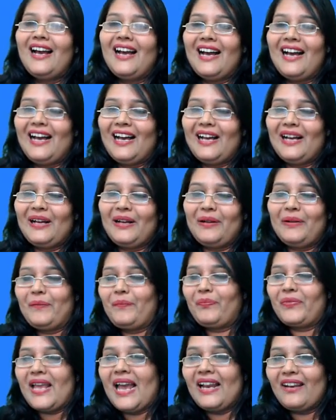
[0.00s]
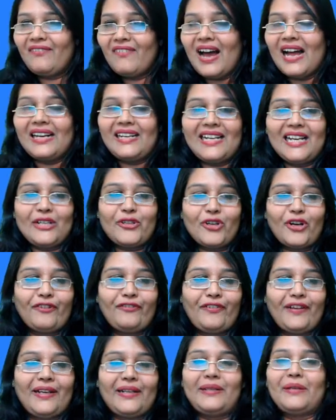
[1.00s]
uh, advantage
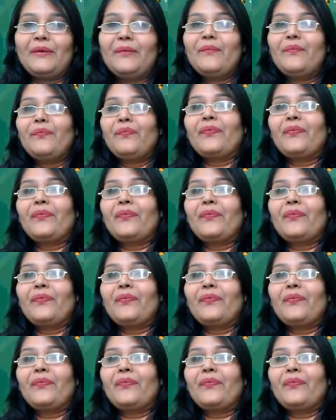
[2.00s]
of it.